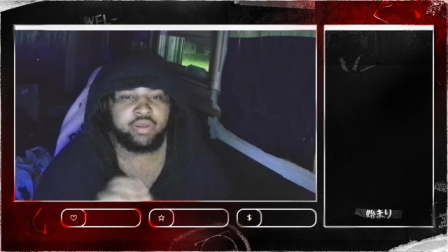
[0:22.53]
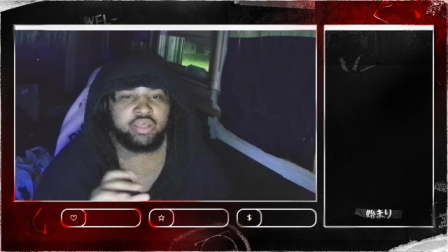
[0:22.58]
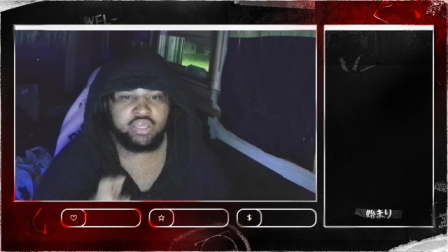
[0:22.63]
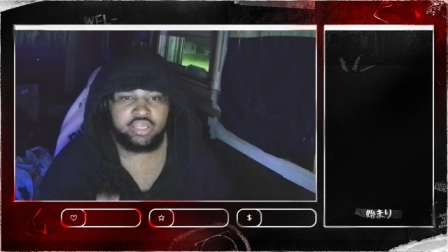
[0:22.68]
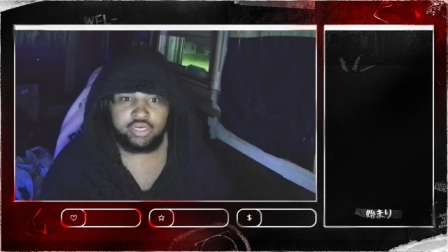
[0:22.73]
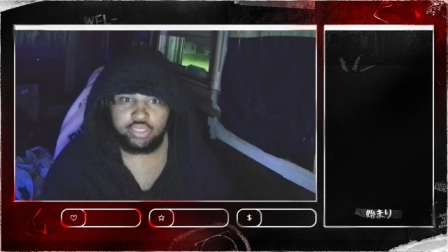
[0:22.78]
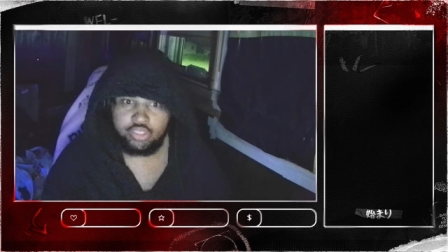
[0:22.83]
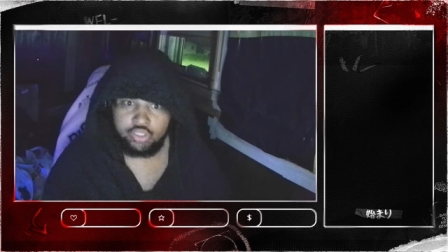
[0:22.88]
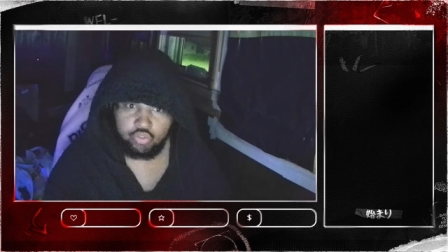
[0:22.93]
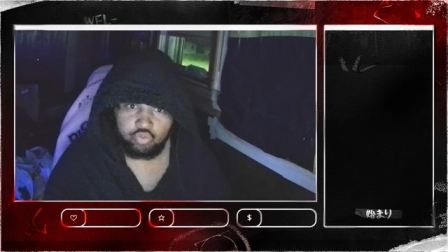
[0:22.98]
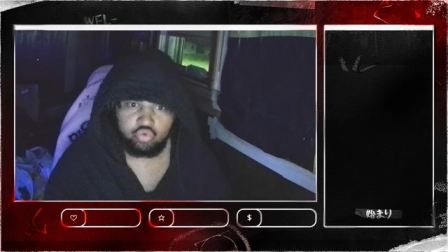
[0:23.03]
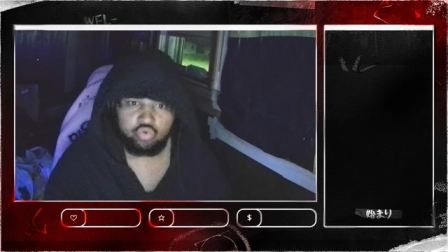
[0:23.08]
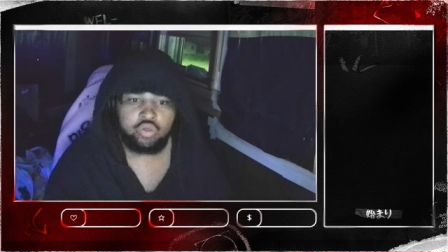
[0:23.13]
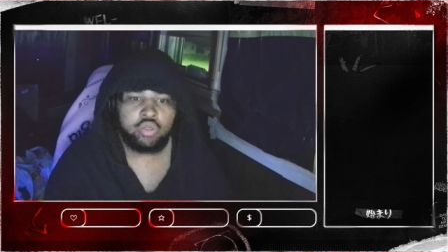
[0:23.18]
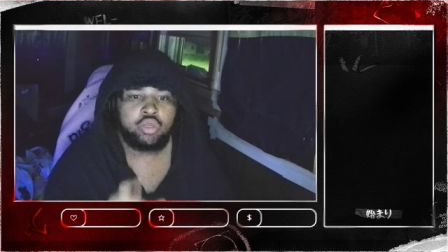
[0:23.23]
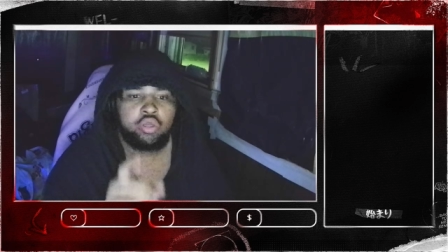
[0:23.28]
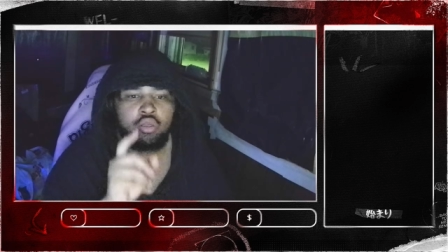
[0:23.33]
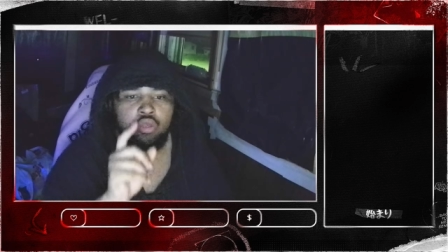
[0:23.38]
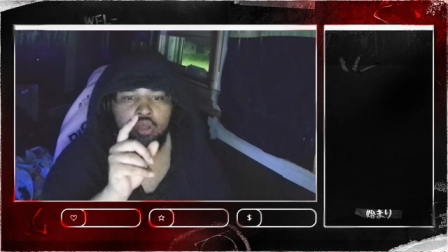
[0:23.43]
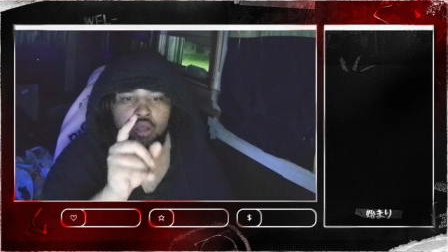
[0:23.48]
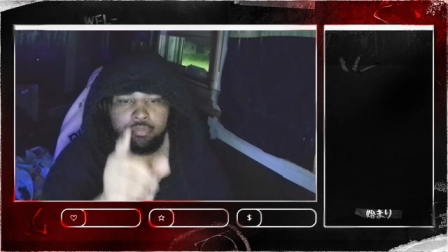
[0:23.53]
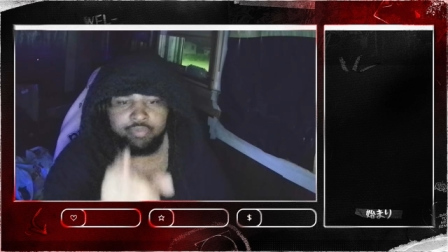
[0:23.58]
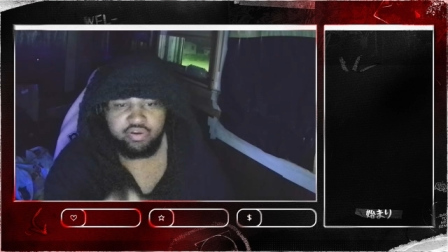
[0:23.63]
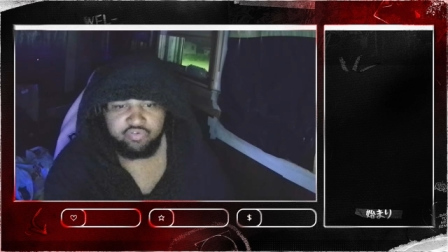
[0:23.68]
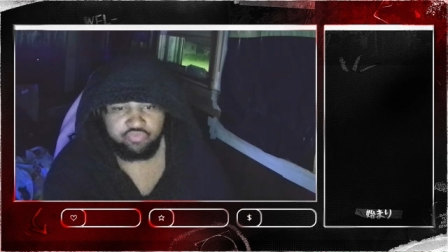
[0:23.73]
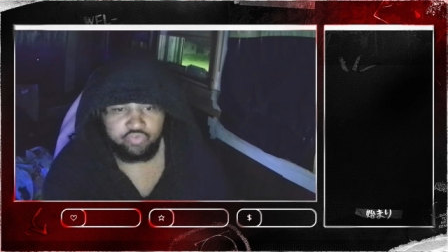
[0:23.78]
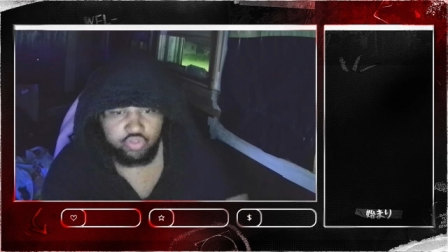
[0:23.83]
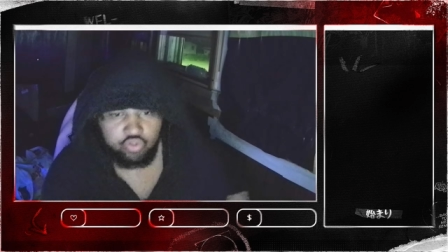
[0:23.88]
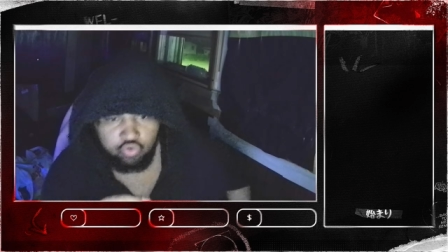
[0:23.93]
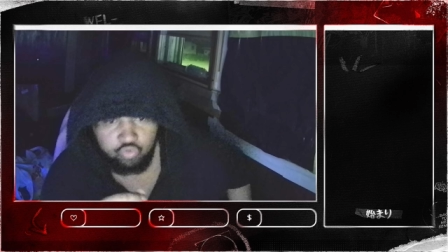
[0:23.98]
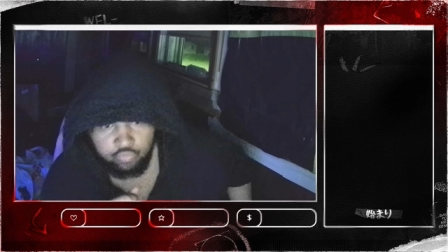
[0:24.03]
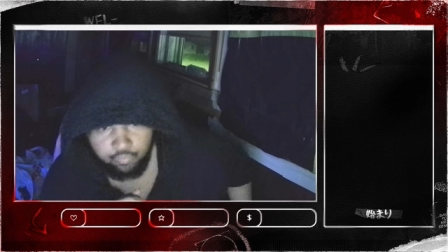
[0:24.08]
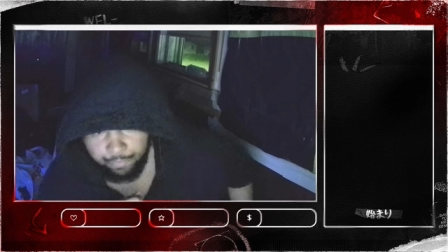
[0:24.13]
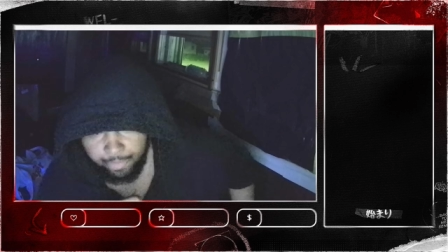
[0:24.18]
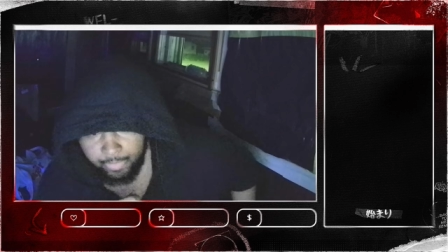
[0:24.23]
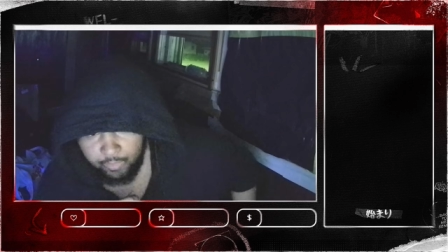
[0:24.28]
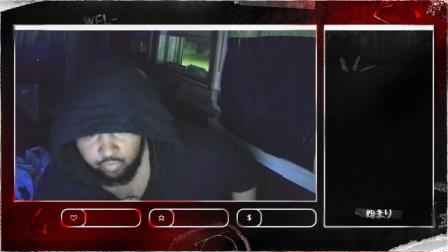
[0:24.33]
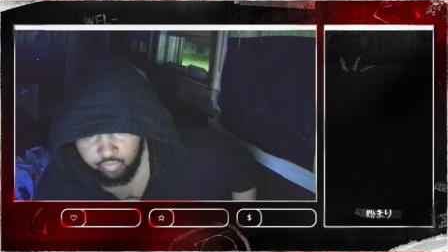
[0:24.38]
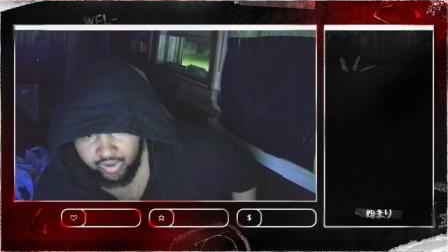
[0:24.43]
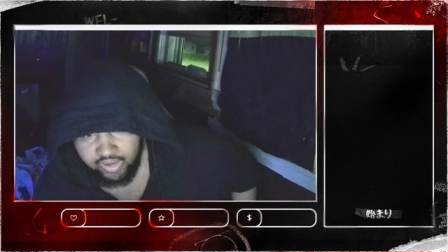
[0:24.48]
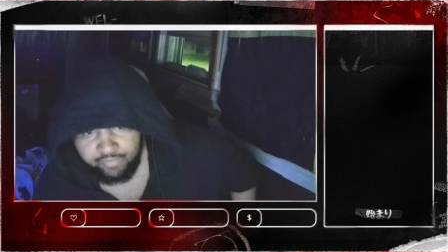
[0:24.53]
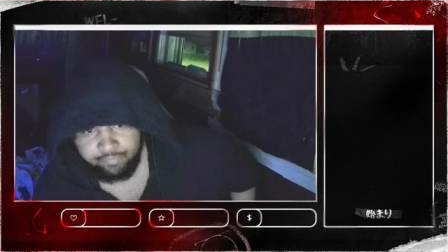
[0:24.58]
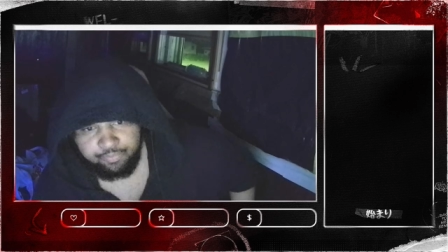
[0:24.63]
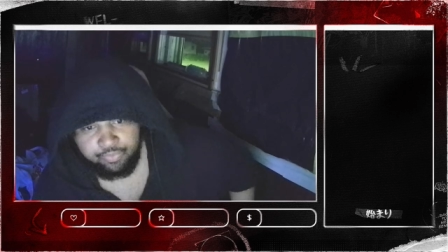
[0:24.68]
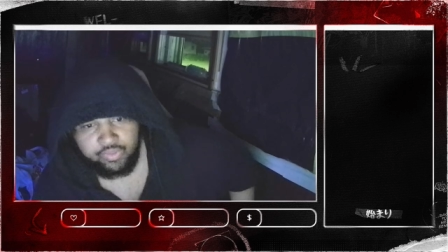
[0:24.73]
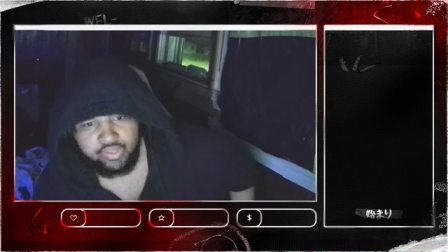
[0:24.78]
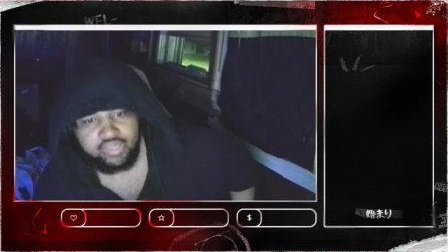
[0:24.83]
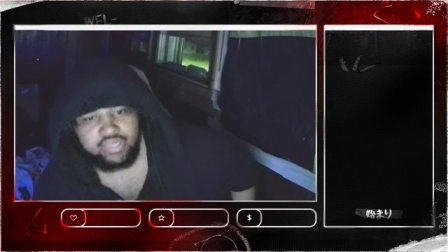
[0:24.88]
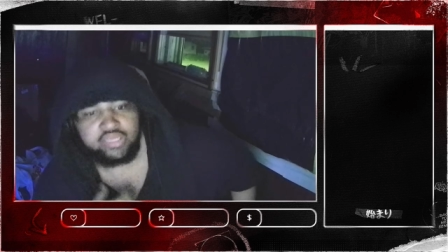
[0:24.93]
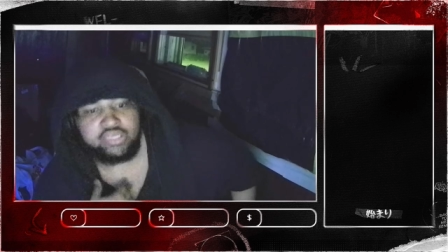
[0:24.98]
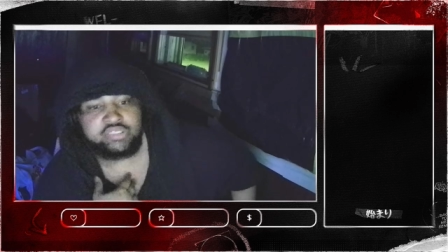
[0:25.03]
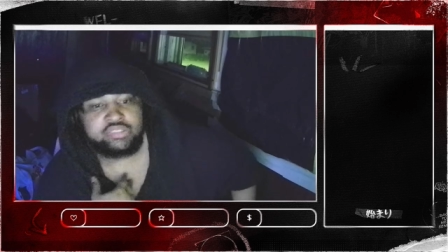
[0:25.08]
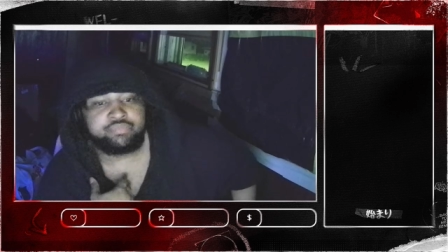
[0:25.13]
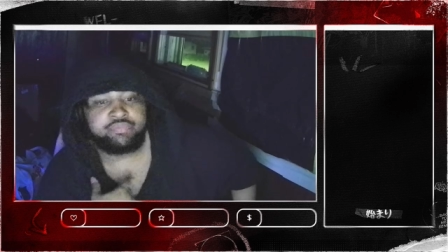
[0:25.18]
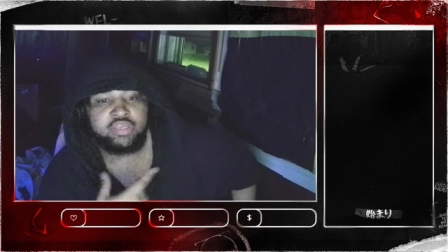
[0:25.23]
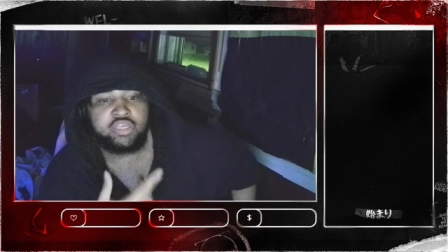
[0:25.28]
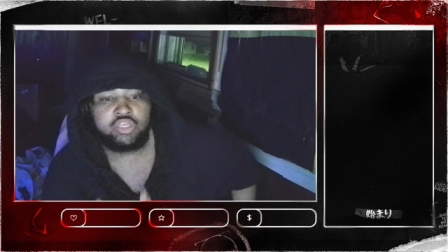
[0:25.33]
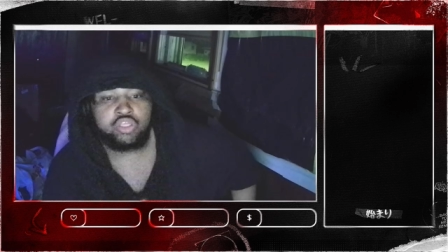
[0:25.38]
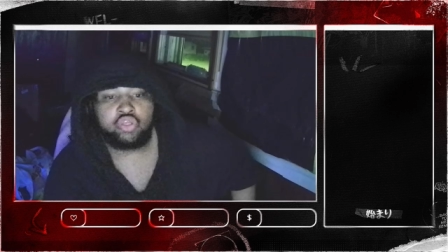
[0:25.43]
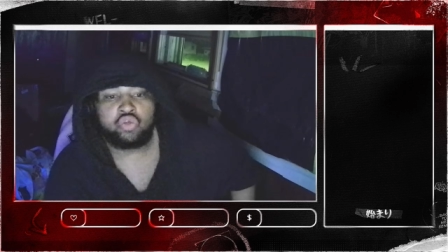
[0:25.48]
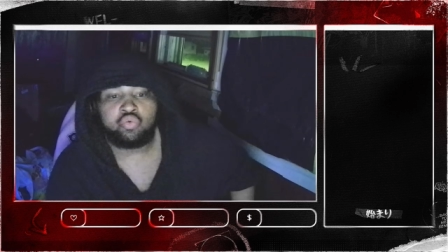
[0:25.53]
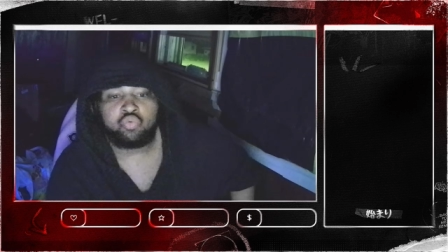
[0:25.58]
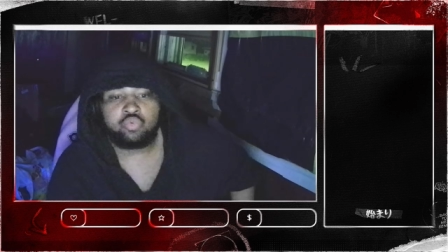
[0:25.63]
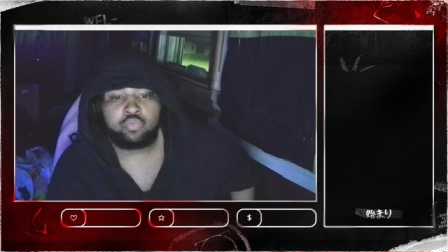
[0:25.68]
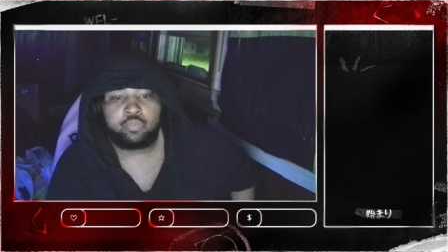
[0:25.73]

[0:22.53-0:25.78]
anywho, I'm here for you right? It's me and you.